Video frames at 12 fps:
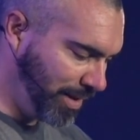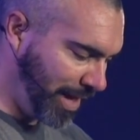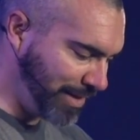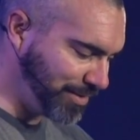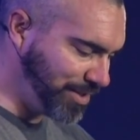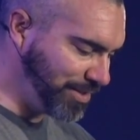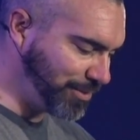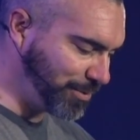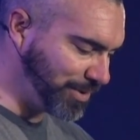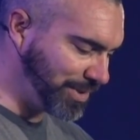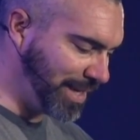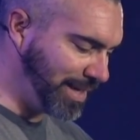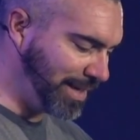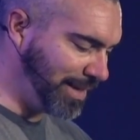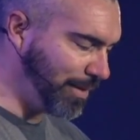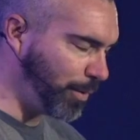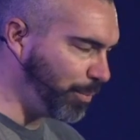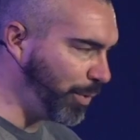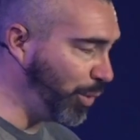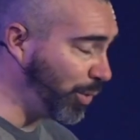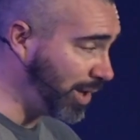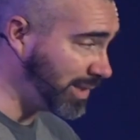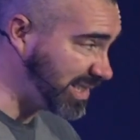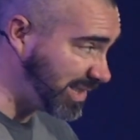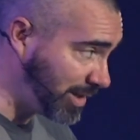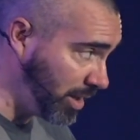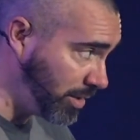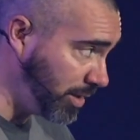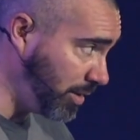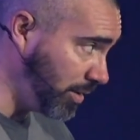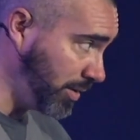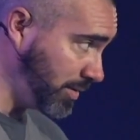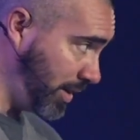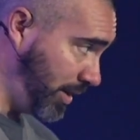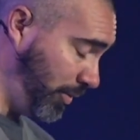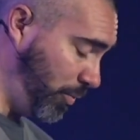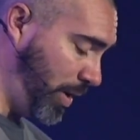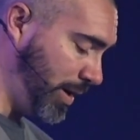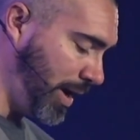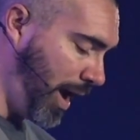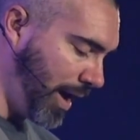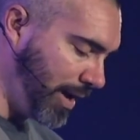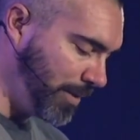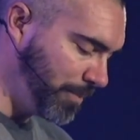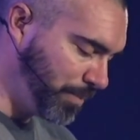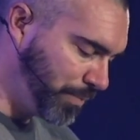As Jesus was getting into the boat, because he's done here, because he healed one guy,